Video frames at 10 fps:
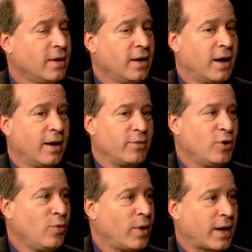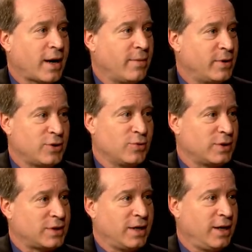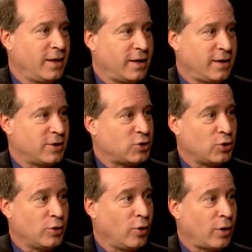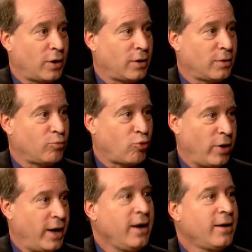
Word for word: Mm-hmm. Um, you don't want to come into a city that doesn't look pretty.